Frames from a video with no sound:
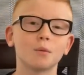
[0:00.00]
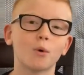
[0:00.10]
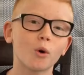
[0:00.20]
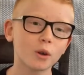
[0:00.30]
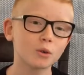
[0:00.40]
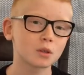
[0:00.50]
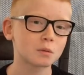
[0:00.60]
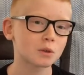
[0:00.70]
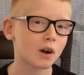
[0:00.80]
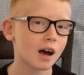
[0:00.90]
the more you
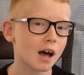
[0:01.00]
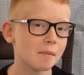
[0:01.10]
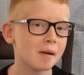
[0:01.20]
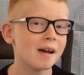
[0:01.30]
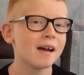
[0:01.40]
subscribe,